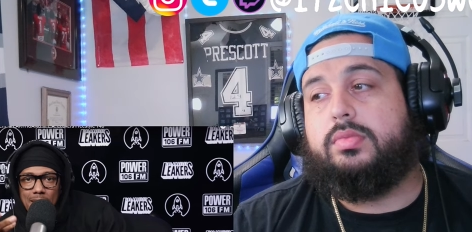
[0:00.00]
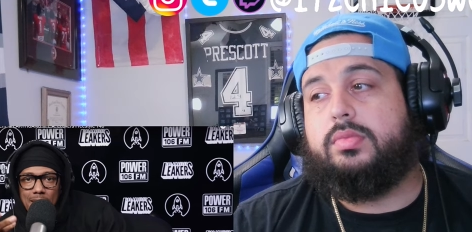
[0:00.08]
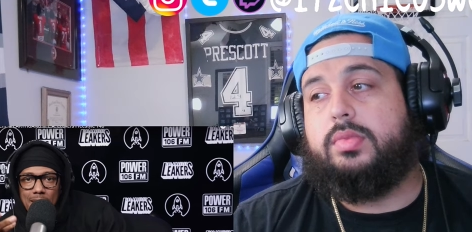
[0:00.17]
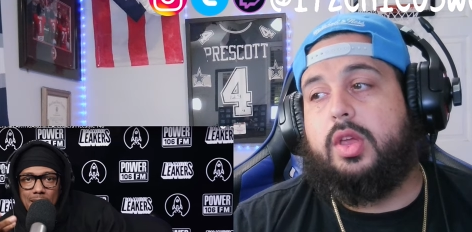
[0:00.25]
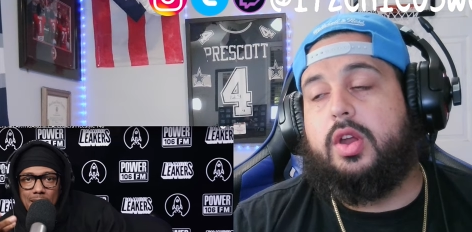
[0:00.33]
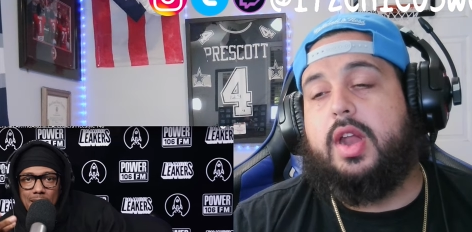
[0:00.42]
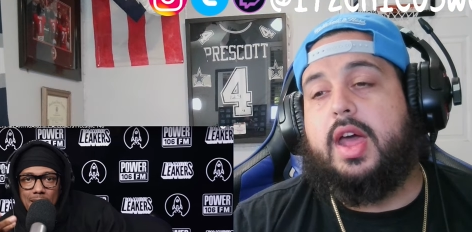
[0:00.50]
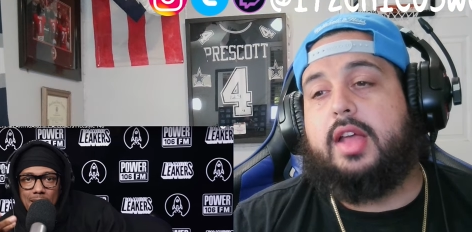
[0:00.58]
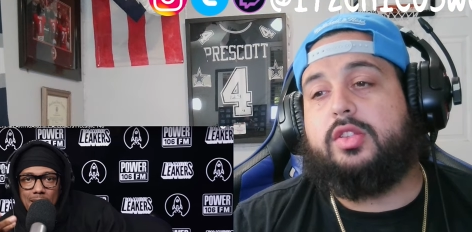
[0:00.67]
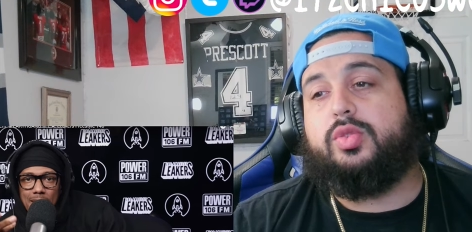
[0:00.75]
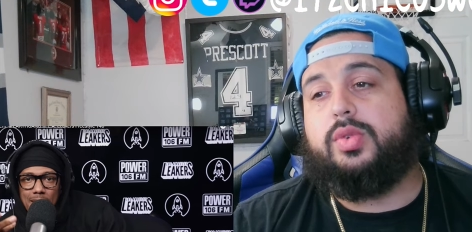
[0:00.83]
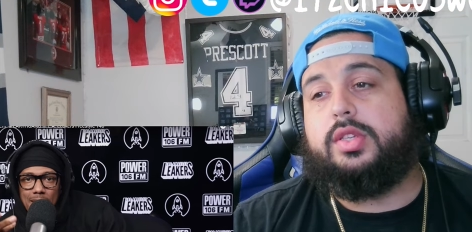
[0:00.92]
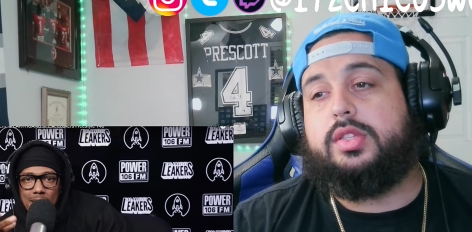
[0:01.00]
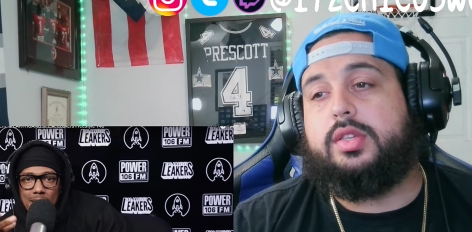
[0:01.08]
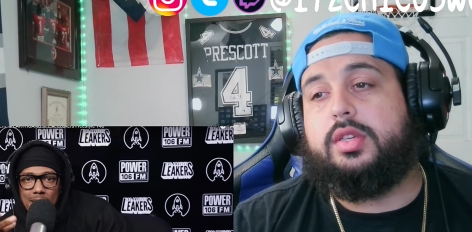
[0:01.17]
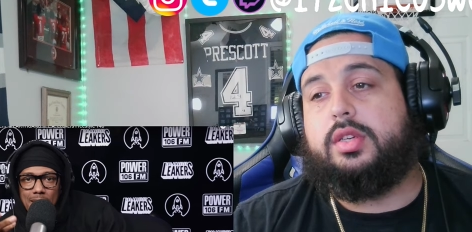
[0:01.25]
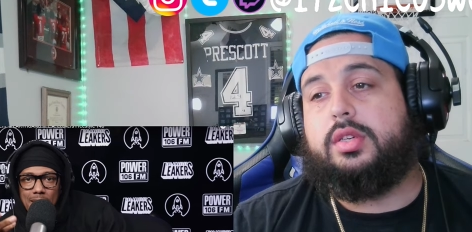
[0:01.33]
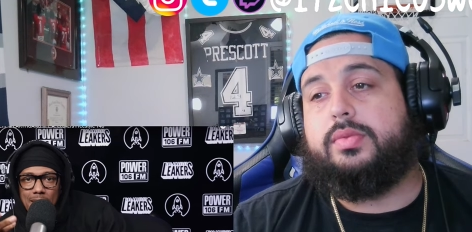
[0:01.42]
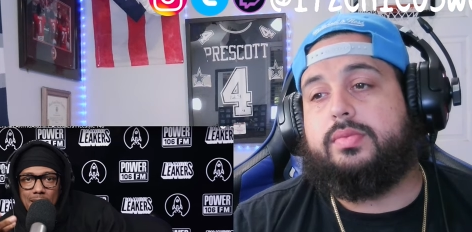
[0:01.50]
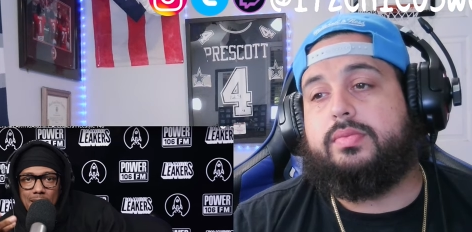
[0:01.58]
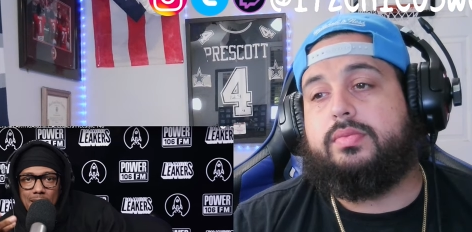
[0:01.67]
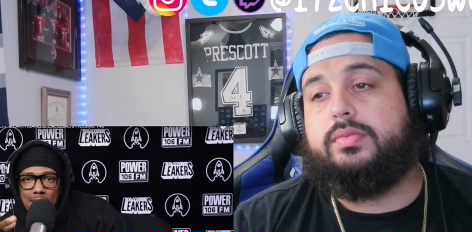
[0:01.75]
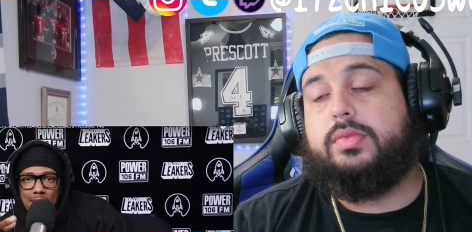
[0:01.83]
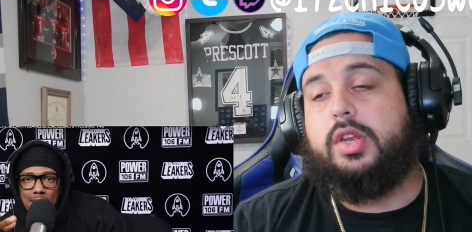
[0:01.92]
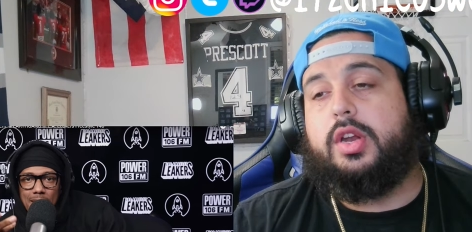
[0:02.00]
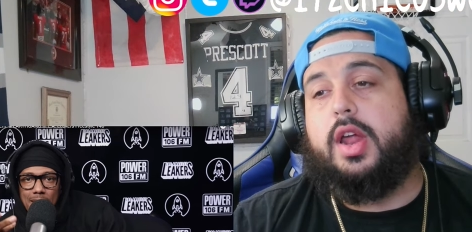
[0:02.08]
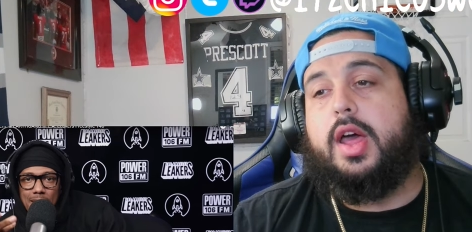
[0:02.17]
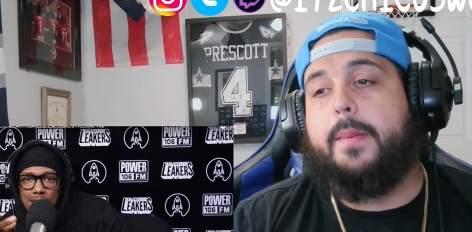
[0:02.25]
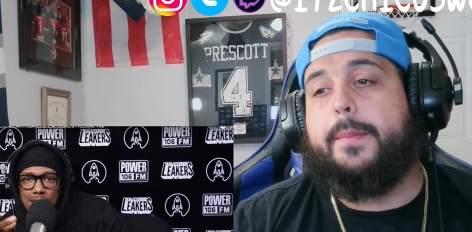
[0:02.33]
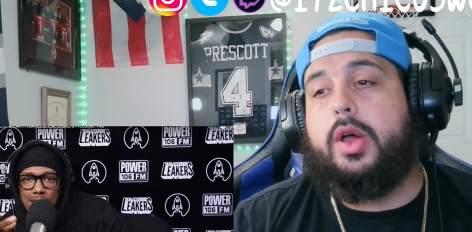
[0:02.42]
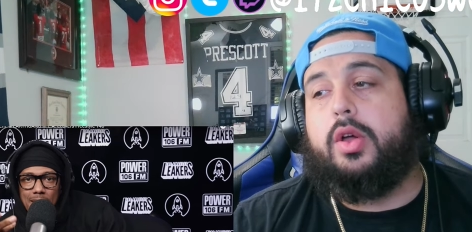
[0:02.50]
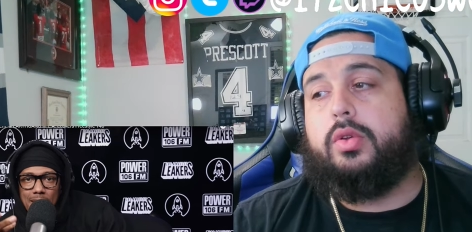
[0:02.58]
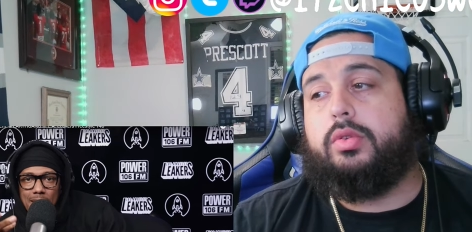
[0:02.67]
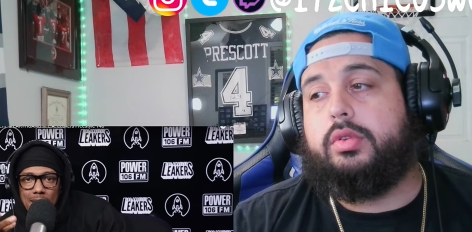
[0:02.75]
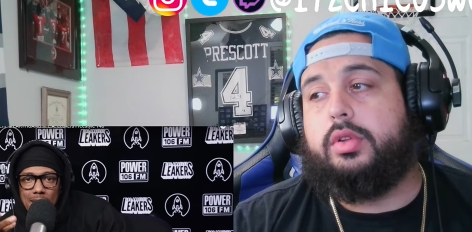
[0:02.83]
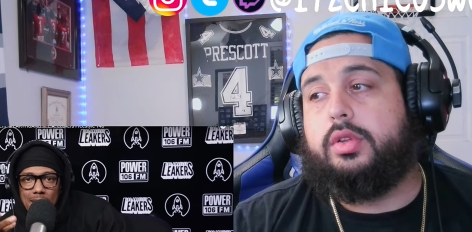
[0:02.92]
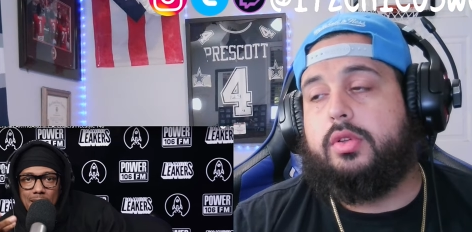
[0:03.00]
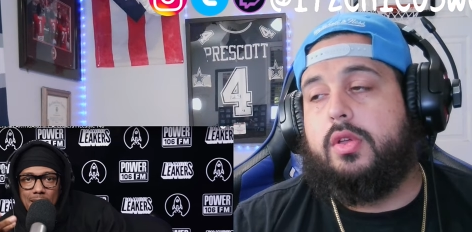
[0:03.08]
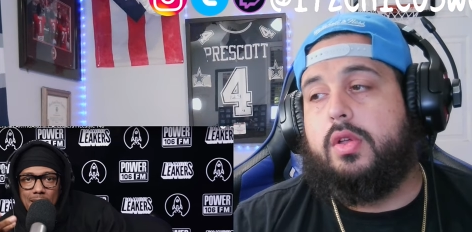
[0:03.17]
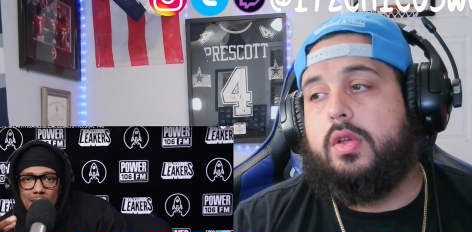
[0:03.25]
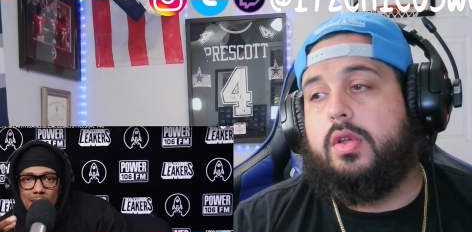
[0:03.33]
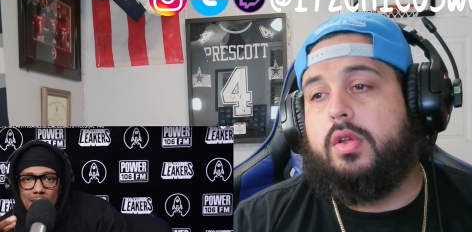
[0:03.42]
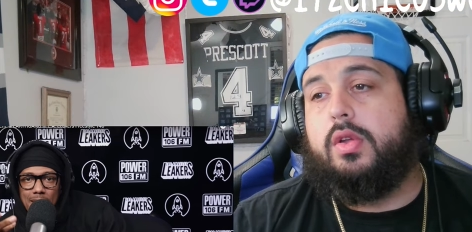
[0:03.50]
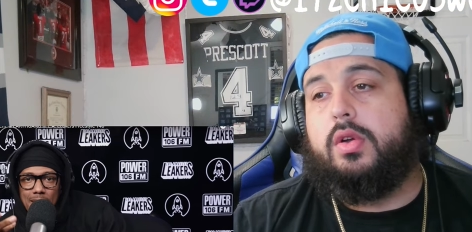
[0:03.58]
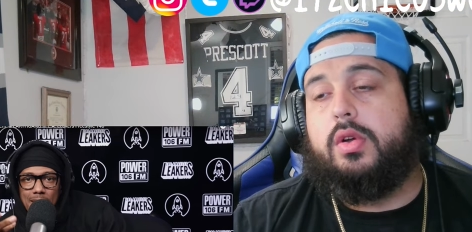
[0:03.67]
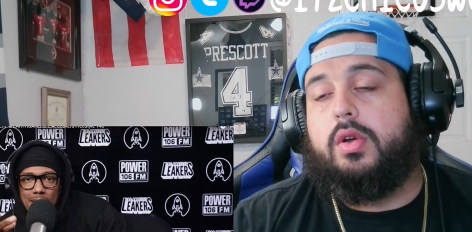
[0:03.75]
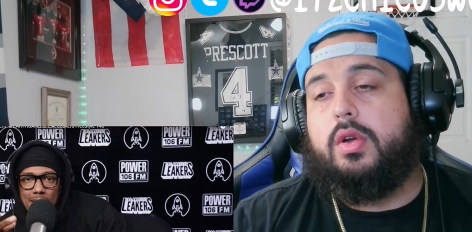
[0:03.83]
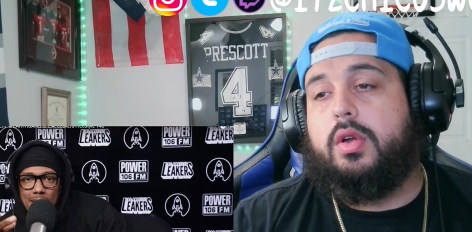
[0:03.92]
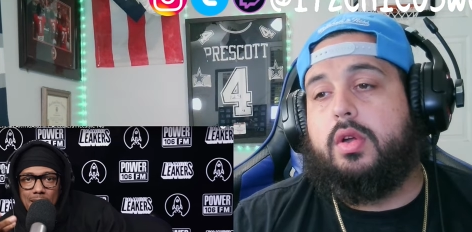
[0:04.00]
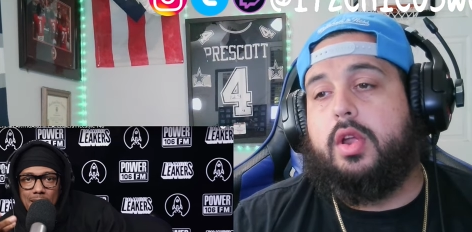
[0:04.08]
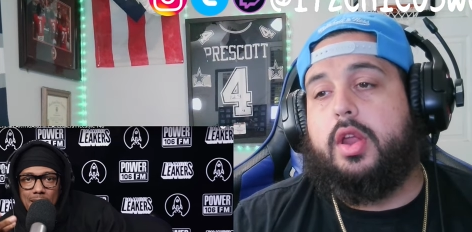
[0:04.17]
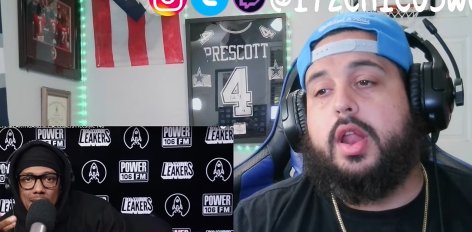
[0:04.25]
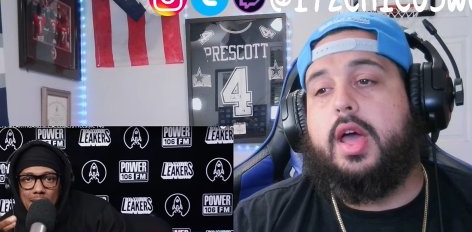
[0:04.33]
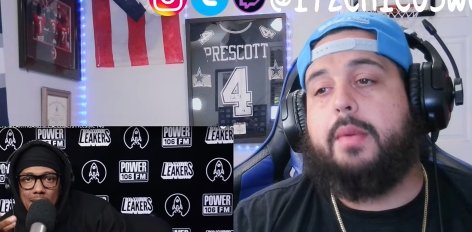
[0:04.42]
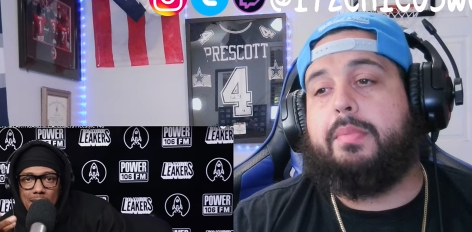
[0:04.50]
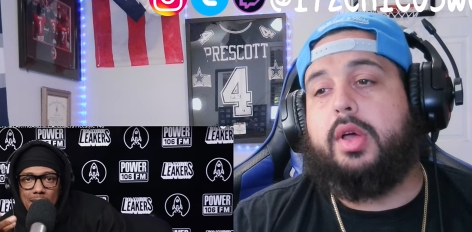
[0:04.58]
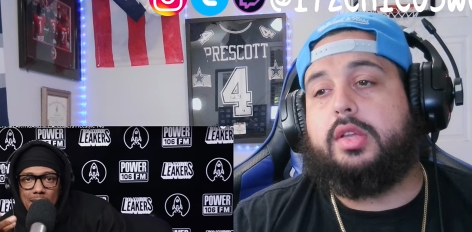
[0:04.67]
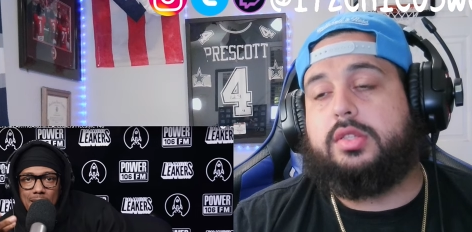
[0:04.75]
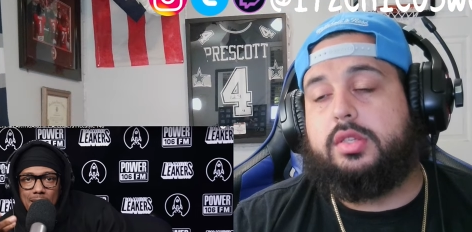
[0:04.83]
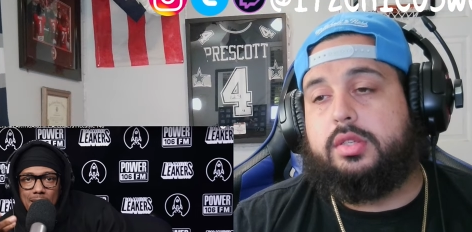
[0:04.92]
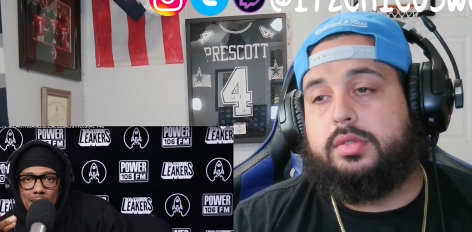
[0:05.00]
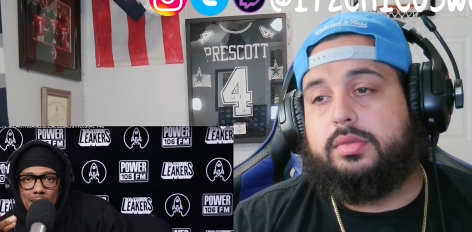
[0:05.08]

Speaker 1: You're not Twister. You're not Bone. You're not Buster.